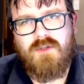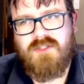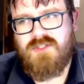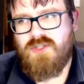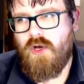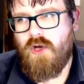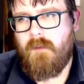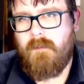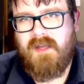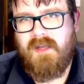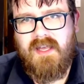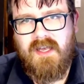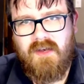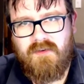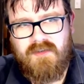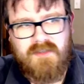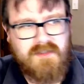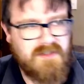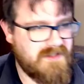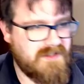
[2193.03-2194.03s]
it timing
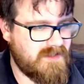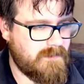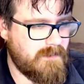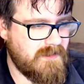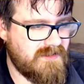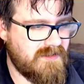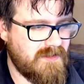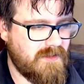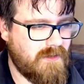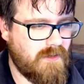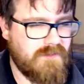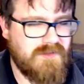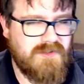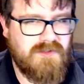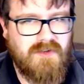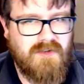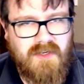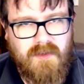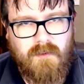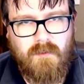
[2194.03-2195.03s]
out and dismissing off screen,